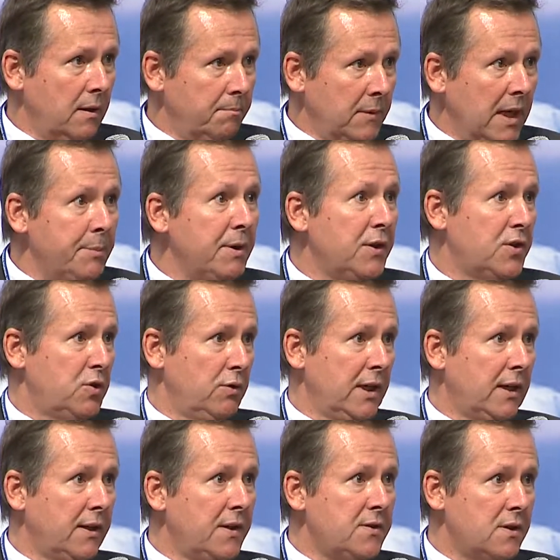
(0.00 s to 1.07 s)
my ministry
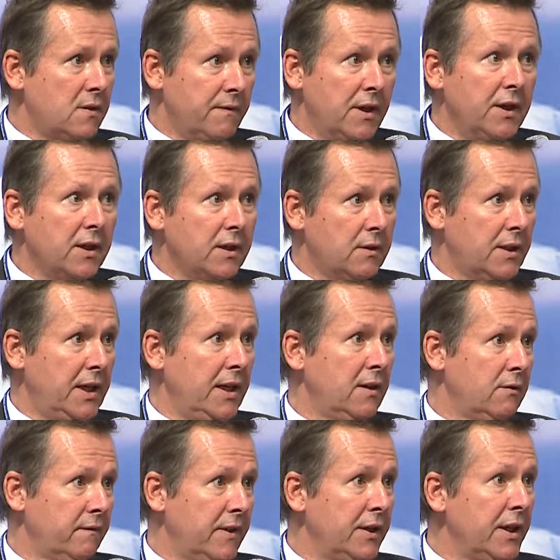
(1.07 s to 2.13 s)
at least is very keen
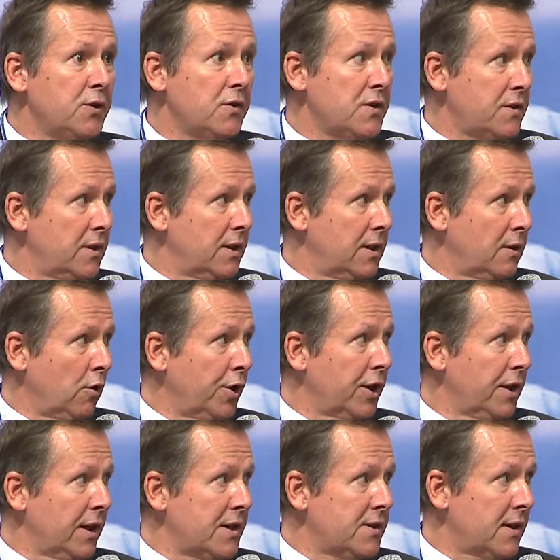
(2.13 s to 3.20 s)
and very interested in
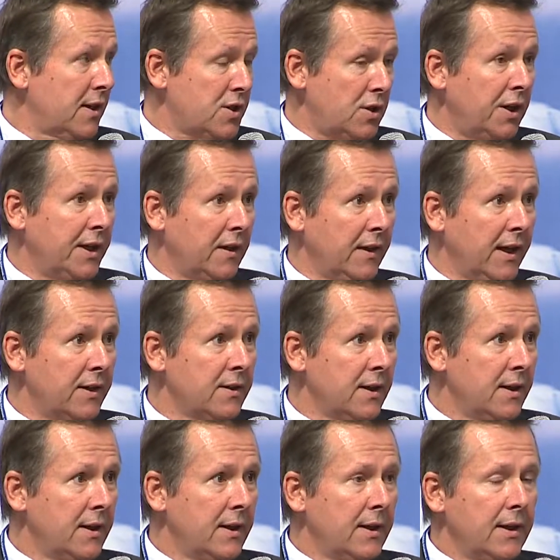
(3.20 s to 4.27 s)
organizing and starting that.
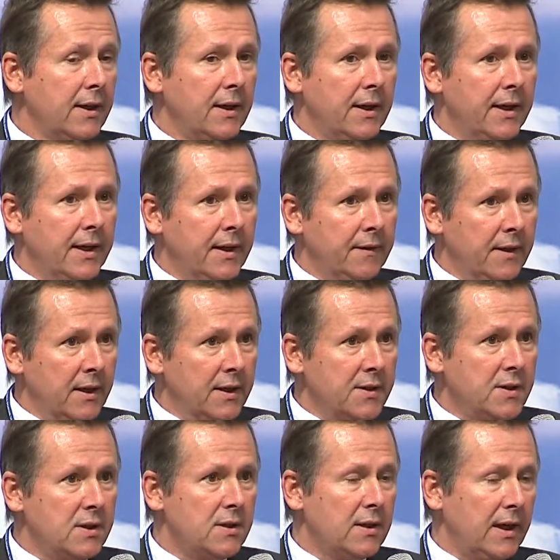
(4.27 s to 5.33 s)
And there
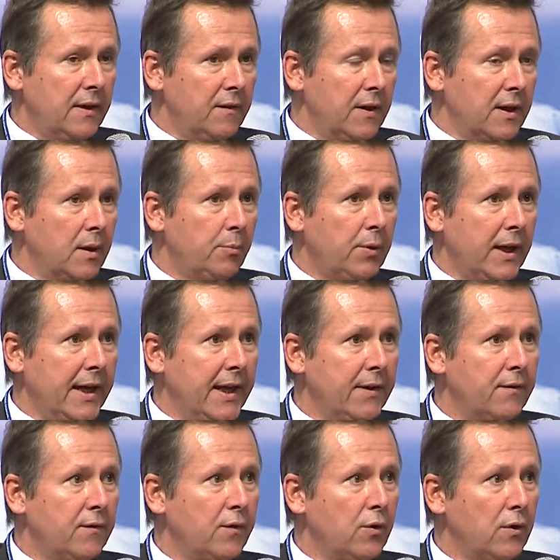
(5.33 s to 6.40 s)
is, I think, a
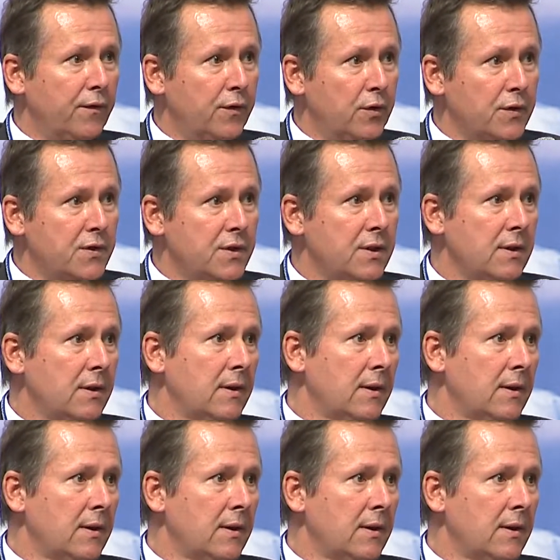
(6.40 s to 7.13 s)
plan for first